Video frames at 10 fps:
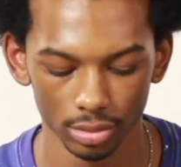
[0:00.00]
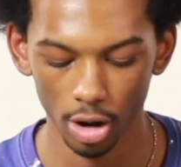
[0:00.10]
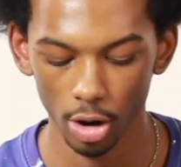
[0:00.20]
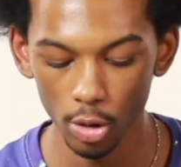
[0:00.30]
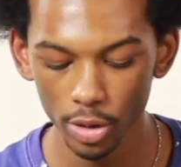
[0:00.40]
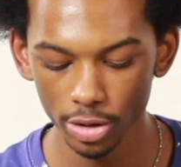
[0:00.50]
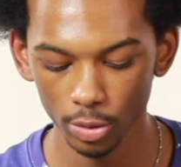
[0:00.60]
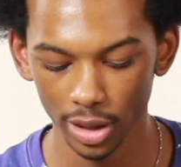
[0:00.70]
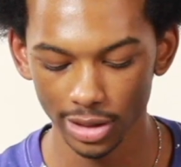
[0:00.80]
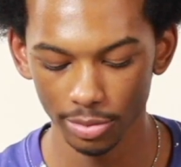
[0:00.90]
Who would you
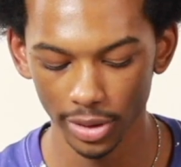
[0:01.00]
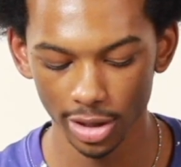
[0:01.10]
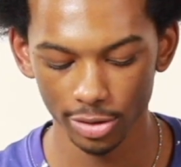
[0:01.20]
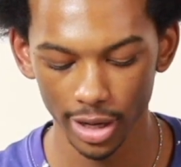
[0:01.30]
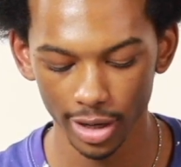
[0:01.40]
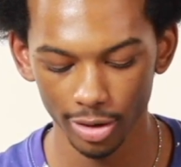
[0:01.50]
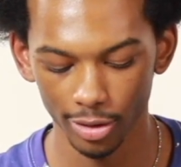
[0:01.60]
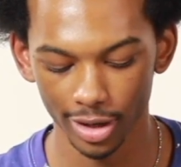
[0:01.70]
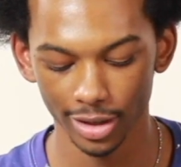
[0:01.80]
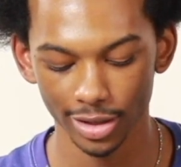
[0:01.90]
want to be stranded
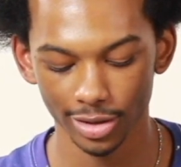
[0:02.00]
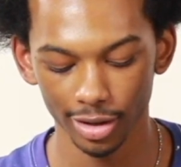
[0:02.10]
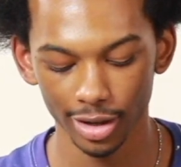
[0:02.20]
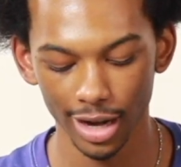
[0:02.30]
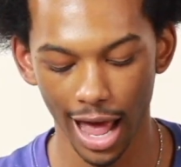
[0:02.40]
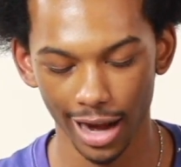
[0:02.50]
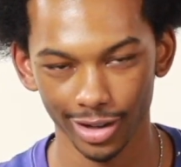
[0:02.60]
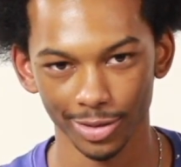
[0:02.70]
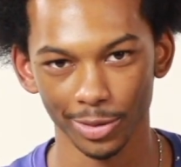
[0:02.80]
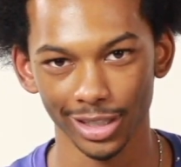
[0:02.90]
on a deserted
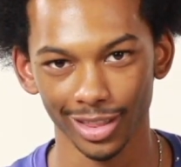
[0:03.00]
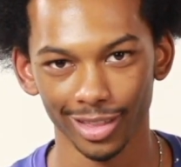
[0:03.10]
island with?